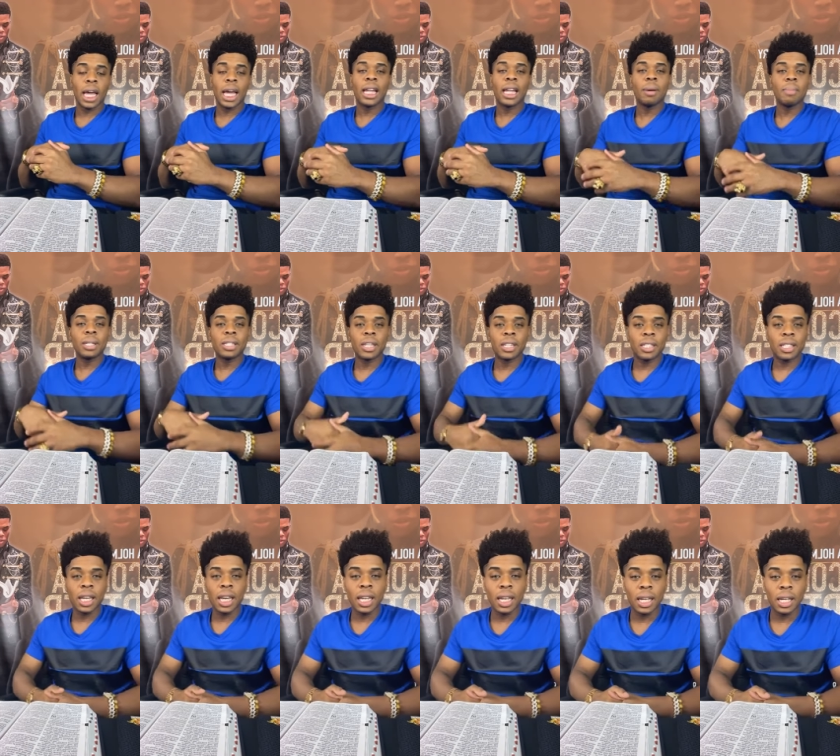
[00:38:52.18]
And let me
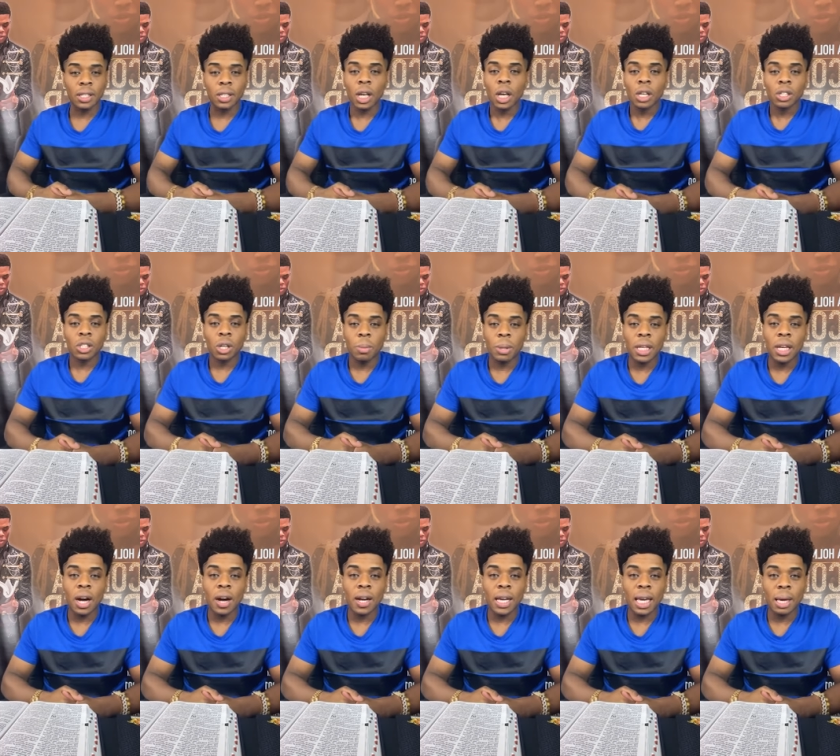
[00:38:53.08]
just say this. Some of
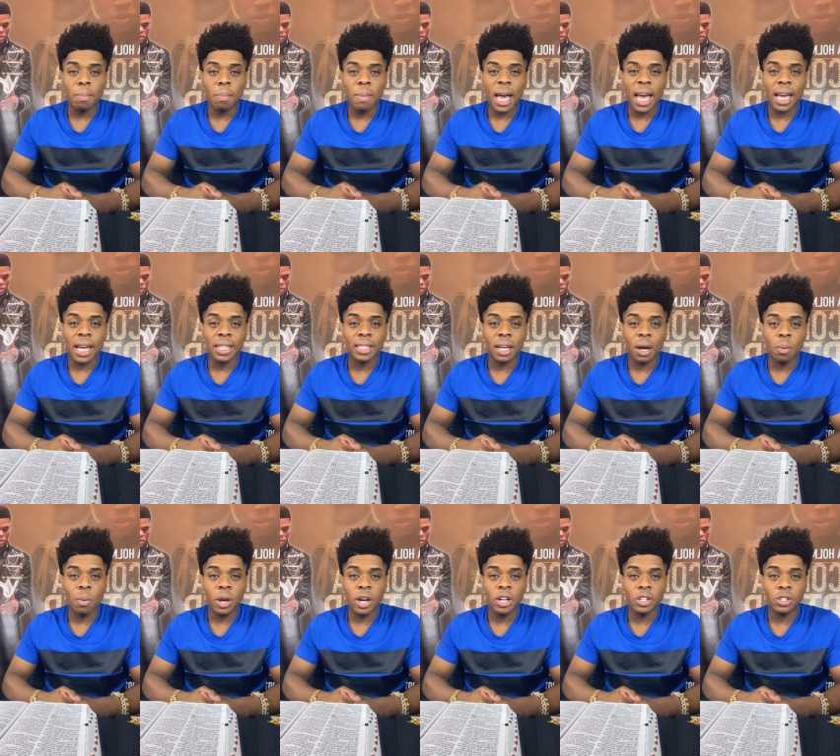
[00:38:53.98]
y'all get mad because
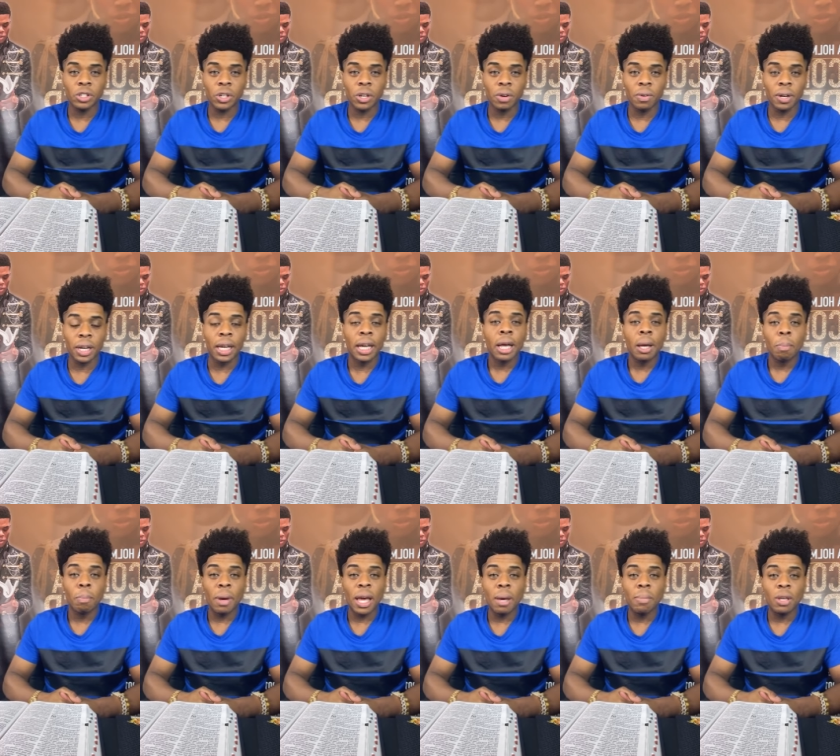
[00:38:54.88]
I'm wearing jewelry.
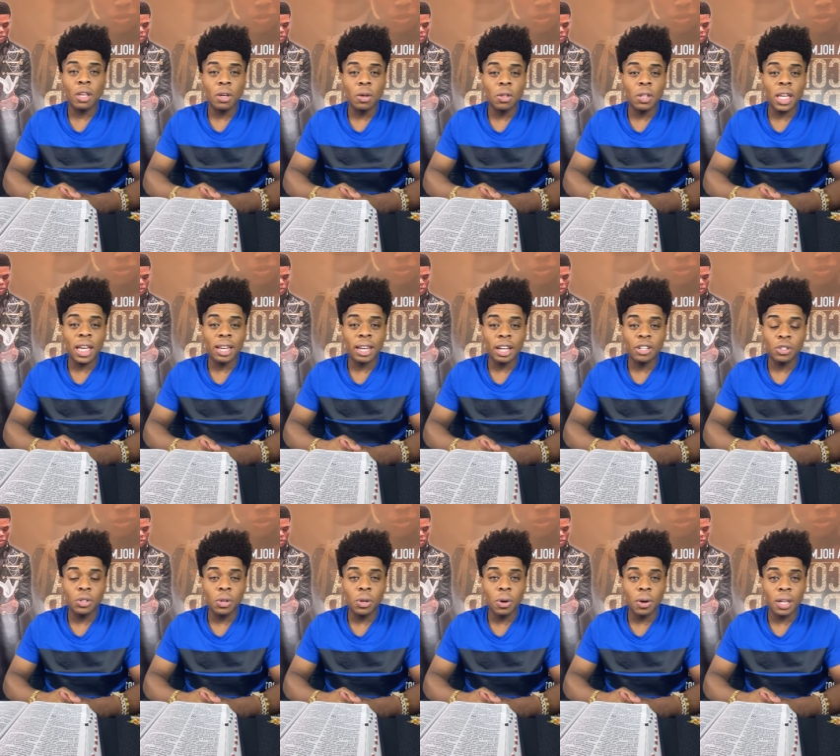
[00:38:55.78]
Baby, you think
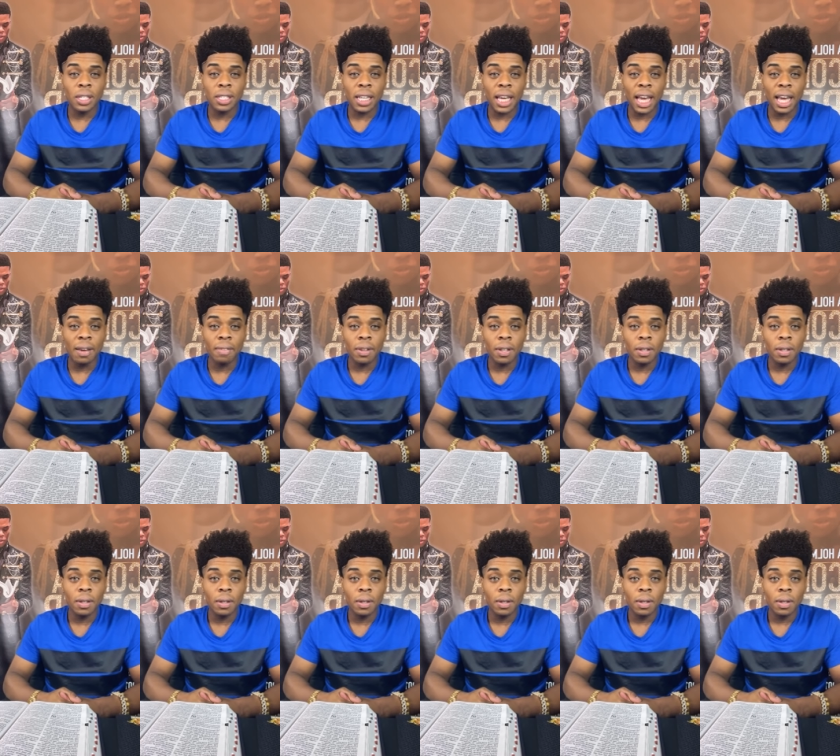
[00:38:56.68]
that you going to
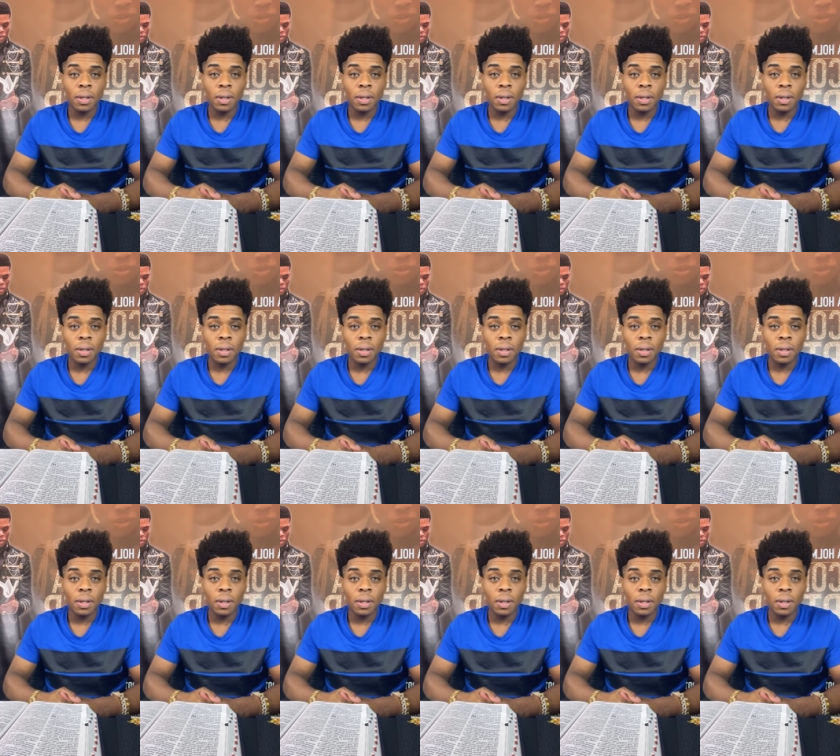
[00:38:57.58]
heaven?